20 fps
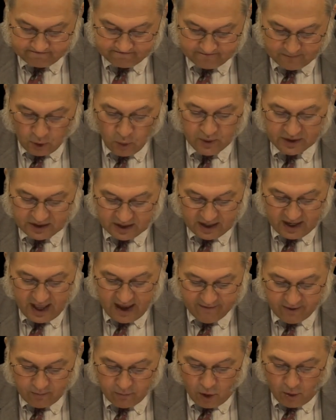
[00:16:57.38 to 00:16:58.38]
We did
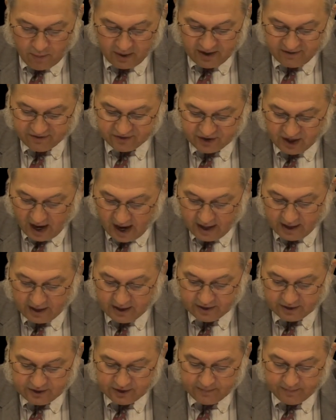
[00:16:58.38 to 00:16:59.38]
have a moment of
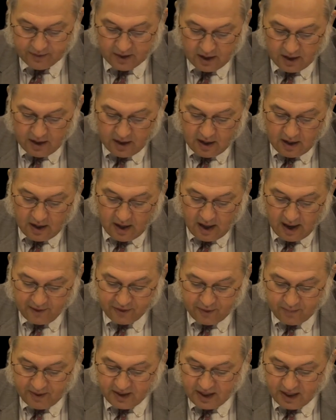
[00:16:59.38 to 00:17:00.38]
silence
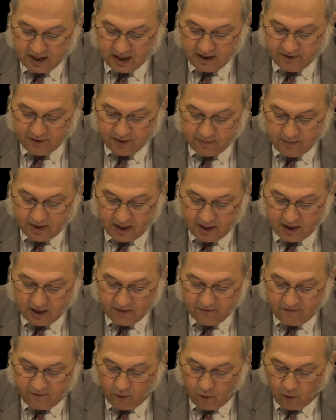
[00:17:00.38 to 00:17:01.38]
at the beginning of the
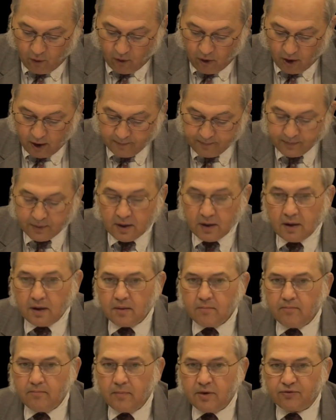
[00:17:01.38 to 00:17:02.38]
meeting for
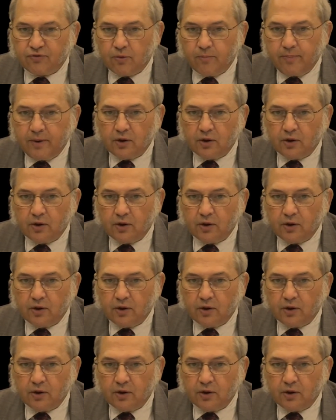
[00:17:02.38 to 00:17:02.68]
Mr.